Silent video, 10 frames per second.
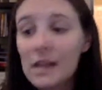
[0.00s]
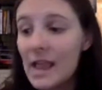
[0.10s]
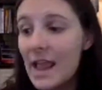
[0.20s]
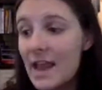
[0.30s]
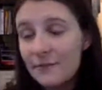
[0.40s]

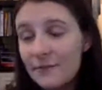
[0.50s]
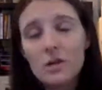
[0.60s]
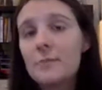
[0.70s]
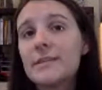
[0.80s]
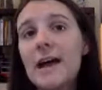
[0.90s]
And if your dog
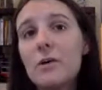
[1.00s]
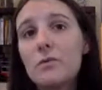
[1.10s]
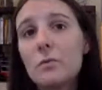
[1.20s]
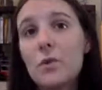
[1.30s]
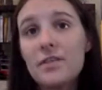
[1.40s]
comes
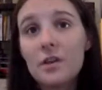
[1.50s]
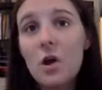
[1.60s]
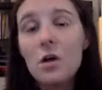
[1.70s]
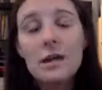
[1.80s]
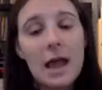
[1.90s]
out with the
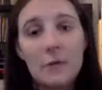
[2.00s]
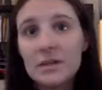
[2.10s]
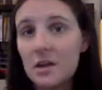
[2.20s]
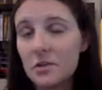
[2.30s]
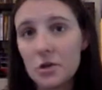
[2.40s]
Kong, I would
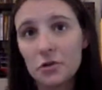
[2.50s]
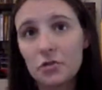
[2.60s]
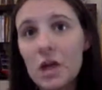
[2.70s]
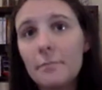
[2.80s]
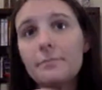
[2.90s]
tell the dog to
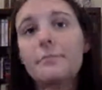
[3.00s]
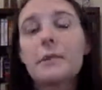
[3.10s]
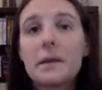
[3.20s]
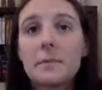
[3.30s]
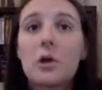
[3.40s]
drop,
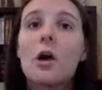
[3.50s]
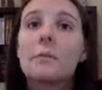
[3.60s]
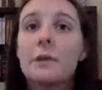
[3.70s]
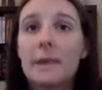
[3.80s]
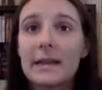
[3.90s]
pick up the Kong,
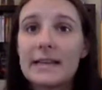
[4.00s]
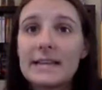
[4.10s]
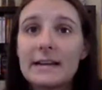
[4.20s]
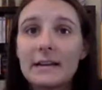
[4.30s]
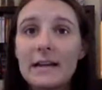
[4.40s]
put it back in
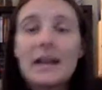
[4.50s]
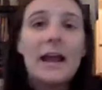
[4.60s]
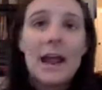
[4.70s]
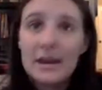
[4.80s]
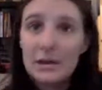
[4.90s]
there.
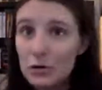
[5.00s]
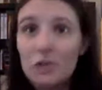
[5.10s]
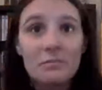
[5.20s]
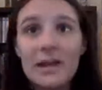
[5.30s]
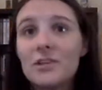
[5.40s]
And your
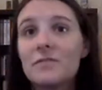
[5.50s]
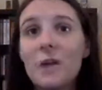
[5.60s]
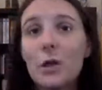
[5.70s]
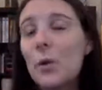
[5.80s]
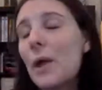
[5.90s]
dog might just
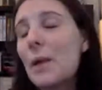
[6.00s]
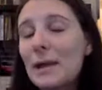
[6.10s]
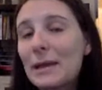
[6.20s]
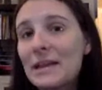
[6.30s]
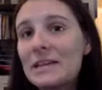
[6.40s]
follow it right
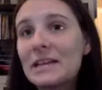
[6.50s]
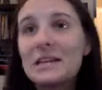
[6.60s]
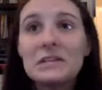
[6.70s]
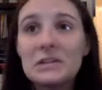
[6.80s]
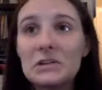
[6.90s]
back in and
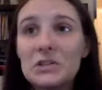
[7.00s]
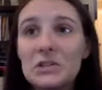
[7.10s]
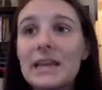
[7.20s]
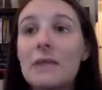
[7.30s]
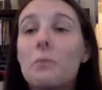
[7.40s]
continue
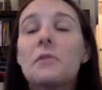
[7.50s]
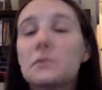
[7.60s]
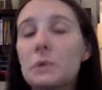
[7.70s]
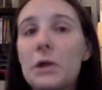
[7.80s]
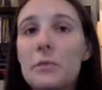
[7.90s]
chewing it with the
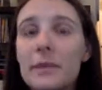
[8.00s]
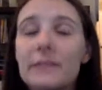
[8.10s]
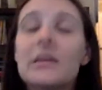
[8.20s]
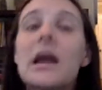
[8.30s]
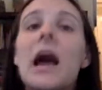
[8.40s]
door open.
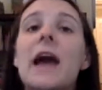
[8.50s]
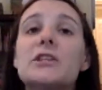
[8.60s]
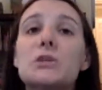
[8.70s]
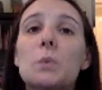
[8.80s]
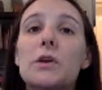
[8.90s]
I
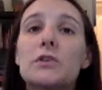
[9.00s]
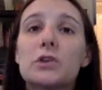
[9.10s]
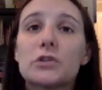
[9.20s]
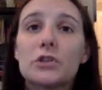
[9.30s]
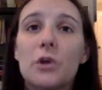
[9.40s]
just want your
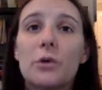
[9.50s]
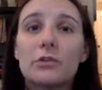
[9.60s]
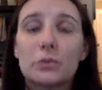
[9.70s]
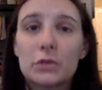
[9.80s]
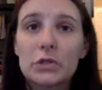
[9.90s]
dog to know whether
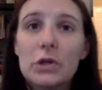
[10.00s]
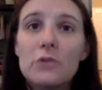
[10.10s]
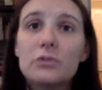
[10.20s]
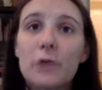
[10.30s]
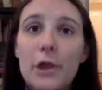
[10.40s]
the door's
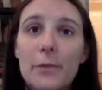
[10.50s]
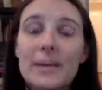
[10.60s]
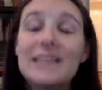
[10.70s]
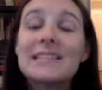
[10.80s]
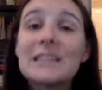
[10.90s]
closed or open,
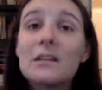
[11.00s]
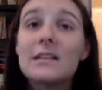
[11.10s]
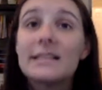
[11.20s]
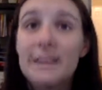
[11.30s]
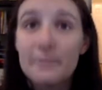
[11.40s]
it's still a
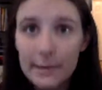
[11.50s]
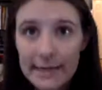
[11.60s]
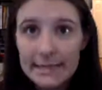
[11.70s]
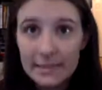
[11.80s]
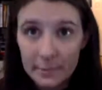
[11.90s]
safe
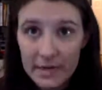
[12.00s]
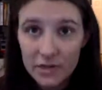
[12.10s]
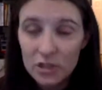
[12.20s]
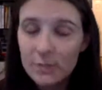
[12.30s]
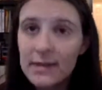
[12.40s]
place to be.
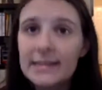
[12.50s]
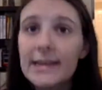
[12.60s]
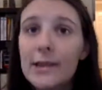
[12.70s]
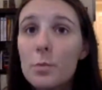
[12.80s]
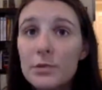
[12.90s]
Just because
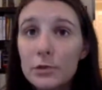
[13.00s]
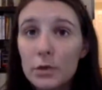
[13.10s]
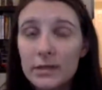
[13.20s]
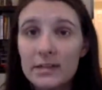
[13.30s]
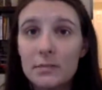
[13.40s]
I open the
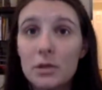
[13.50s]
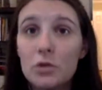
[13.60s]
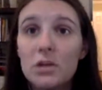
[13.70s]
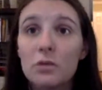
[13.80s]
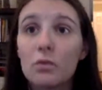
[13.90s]
door doesn't mean you
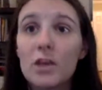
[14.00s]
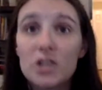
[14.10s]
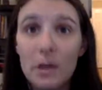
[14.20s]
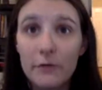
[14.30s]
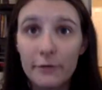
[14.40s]
need to rush
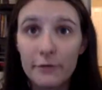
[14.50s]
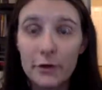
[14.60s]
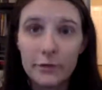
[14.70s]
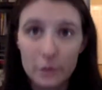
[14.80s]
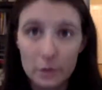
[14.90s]
out for
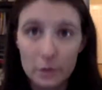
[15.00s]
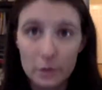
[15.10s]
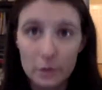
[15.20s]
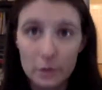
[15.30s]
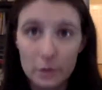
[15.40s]
fear of your
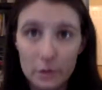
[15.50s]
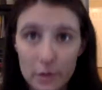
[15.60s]
life. Like,